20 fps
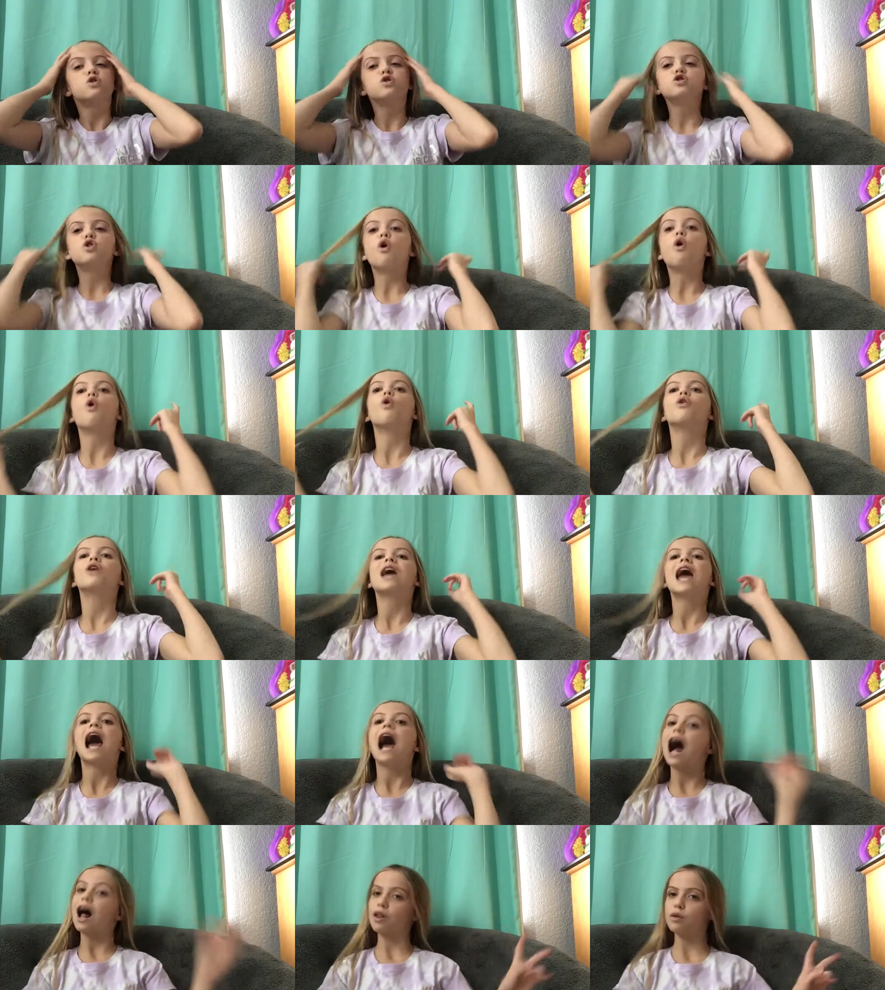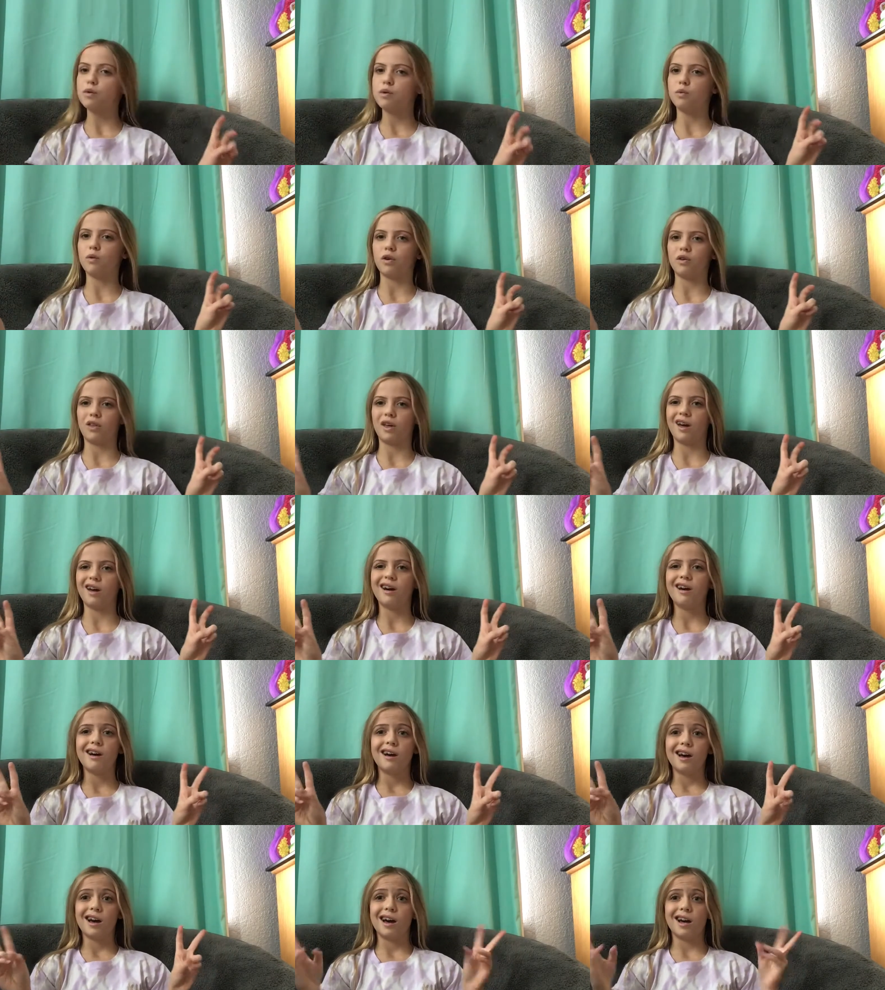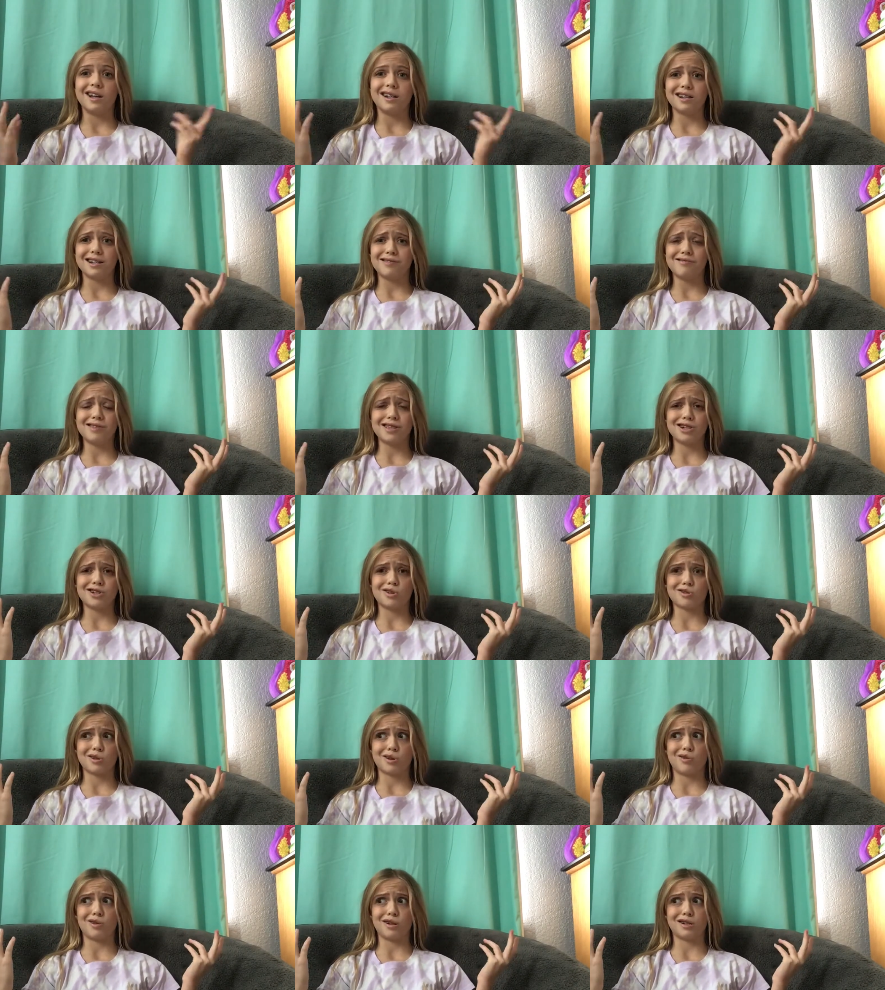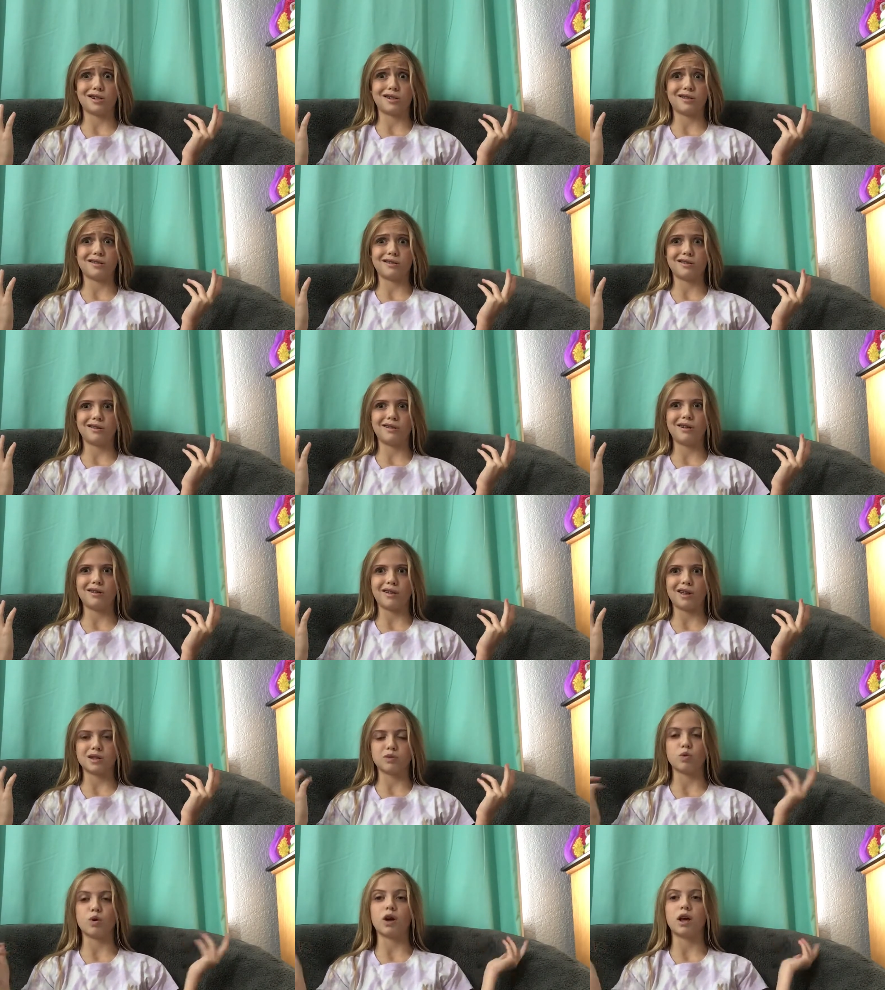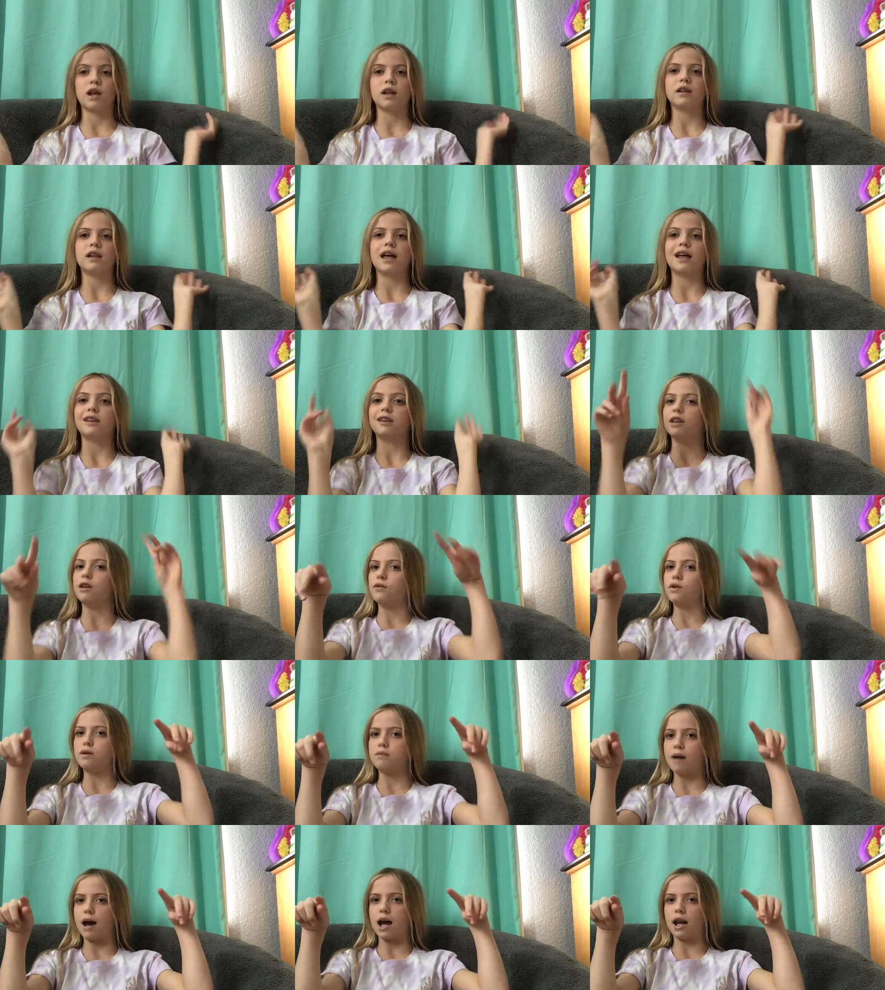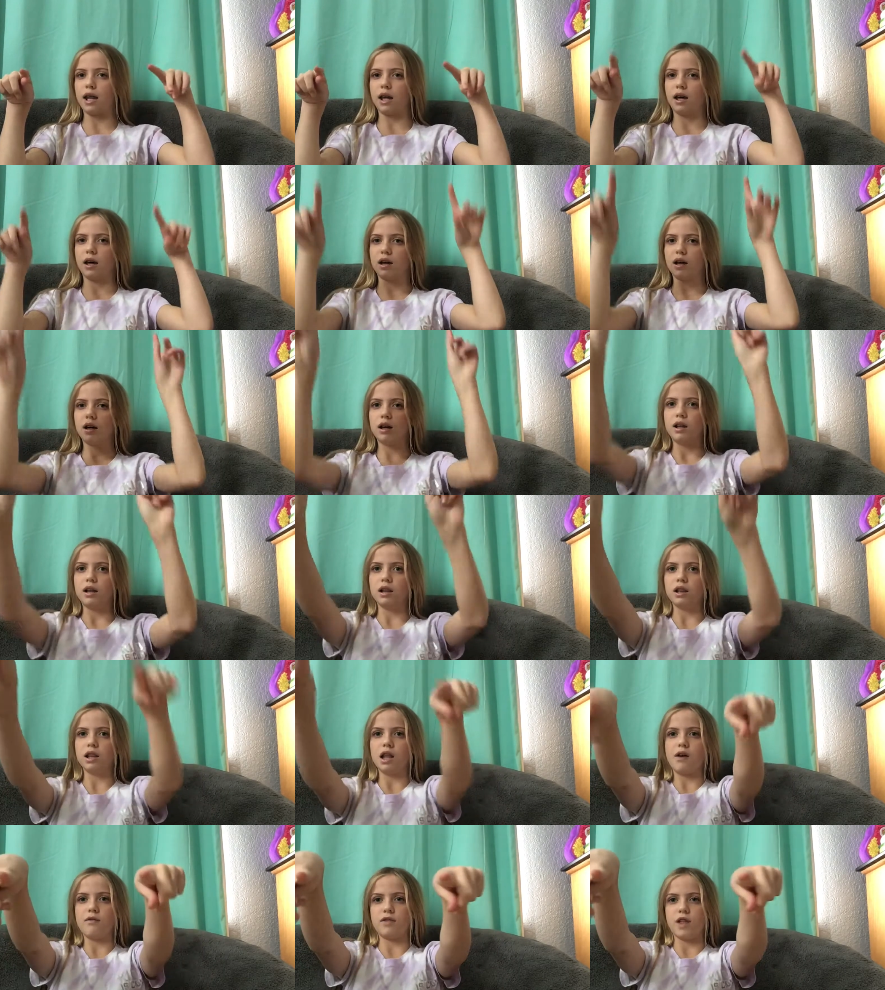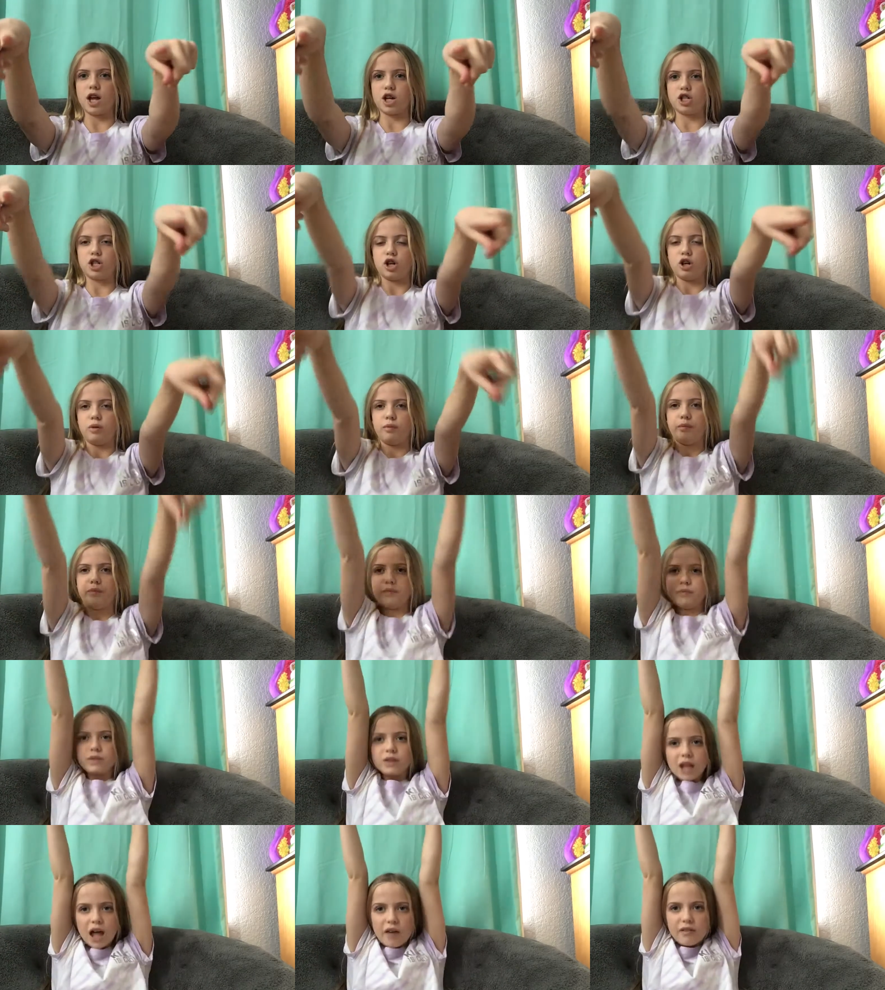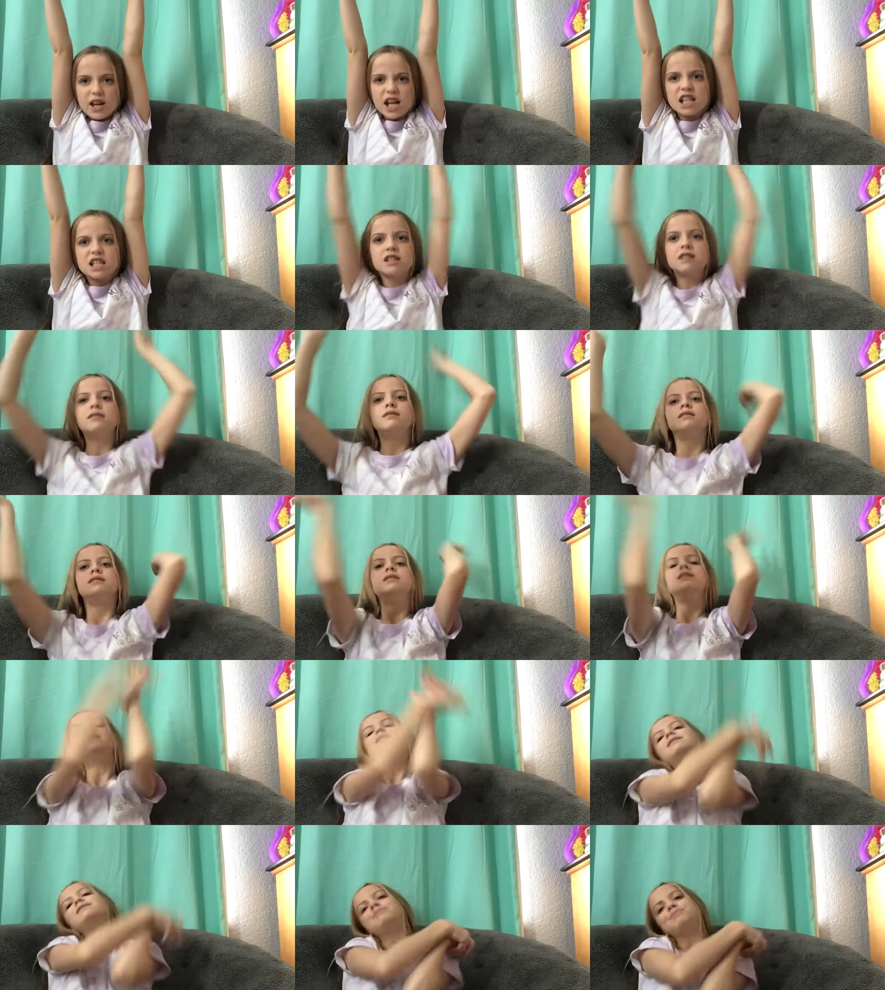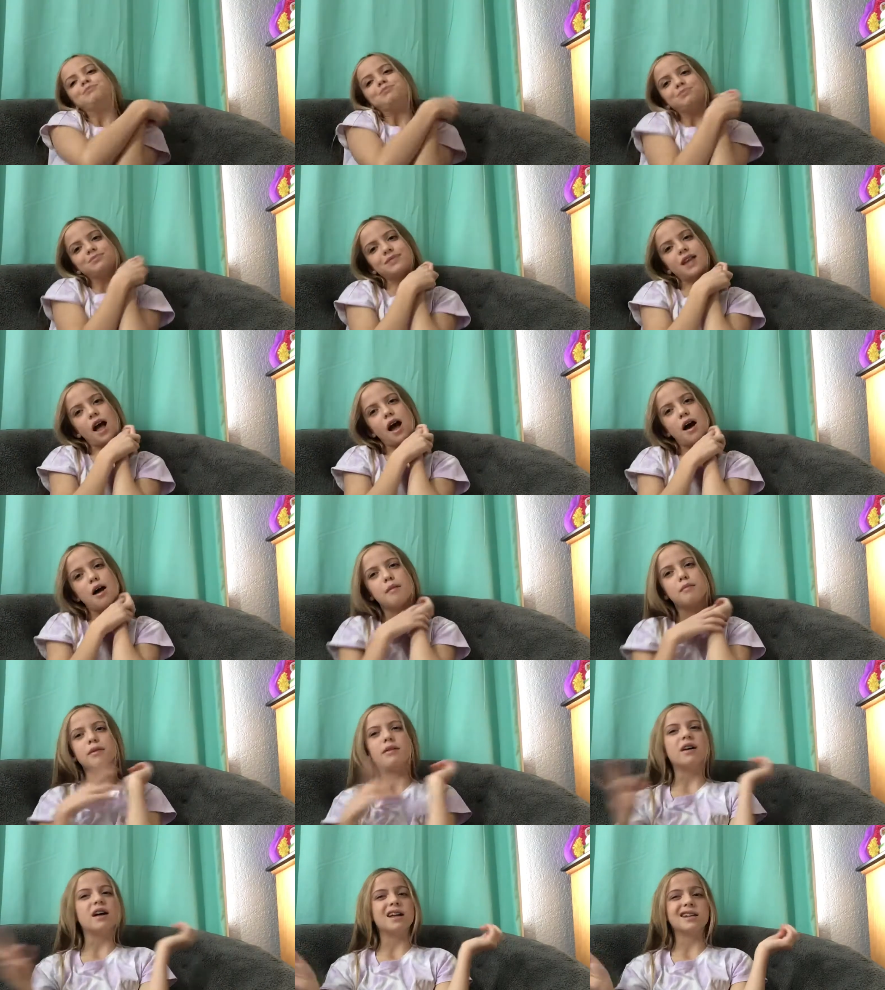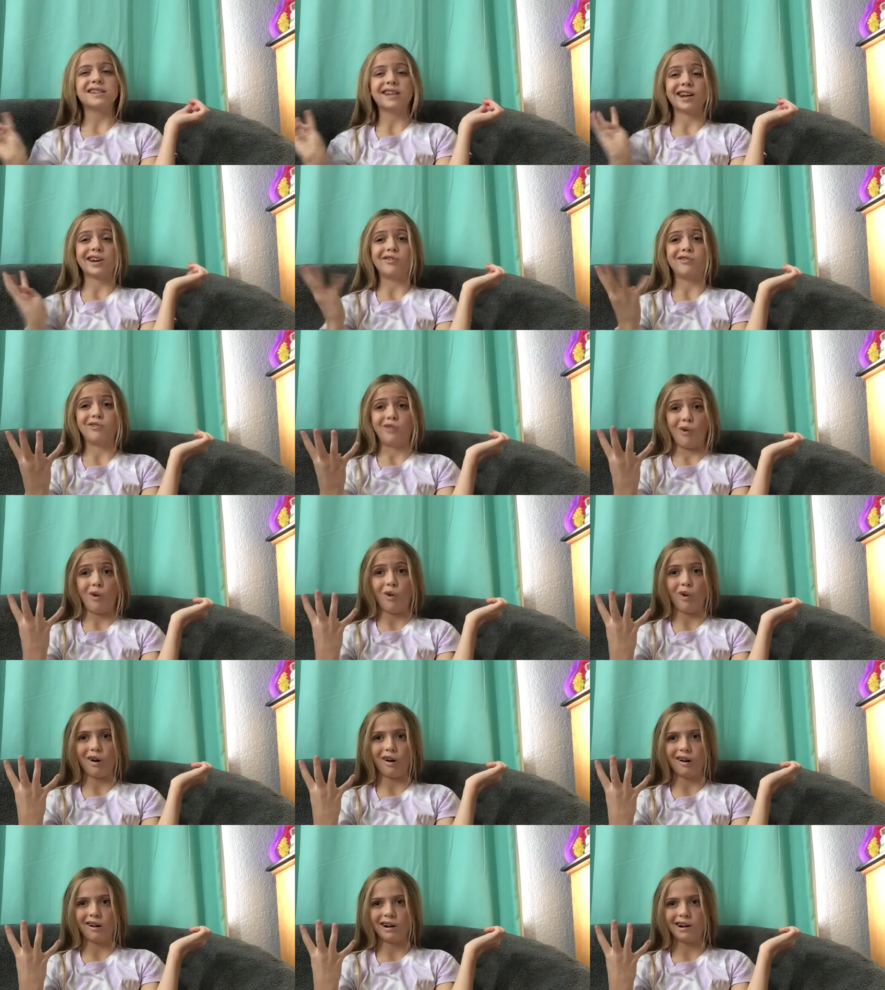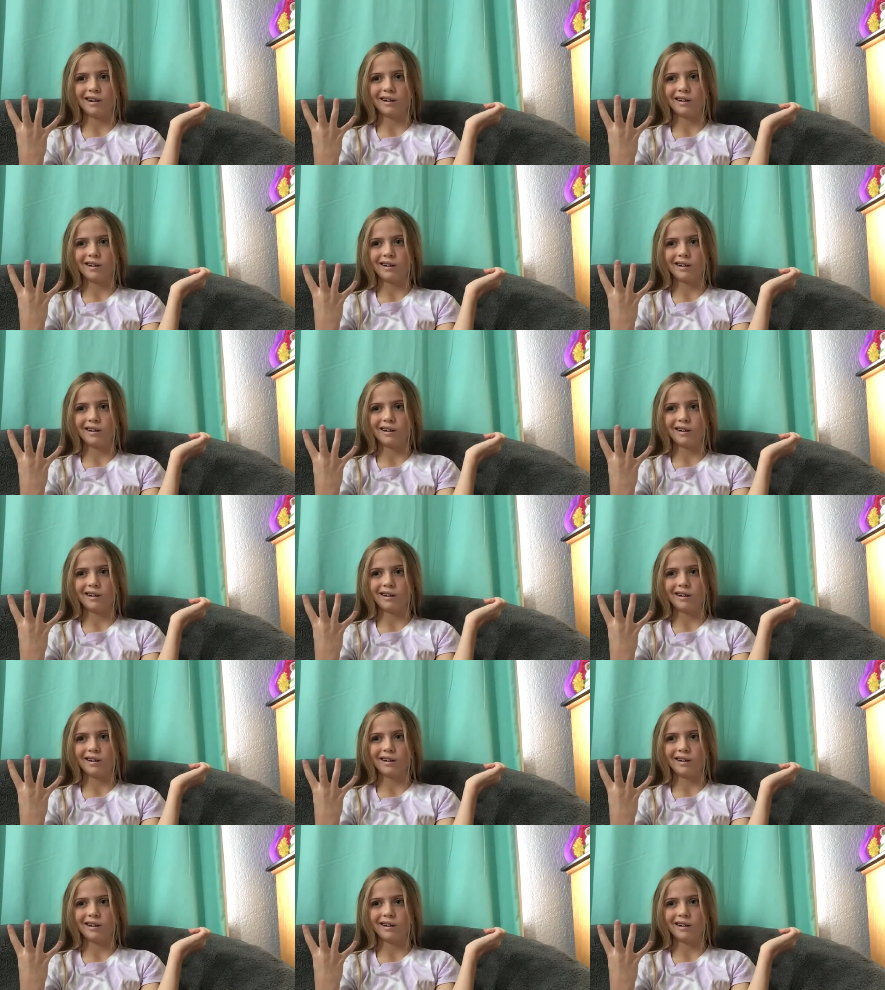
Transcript: totally Halloween worthy. And even the shows I watched, they're not that spooky. Like, Livin' Maddie. Love that show. Love it! But it has, like, four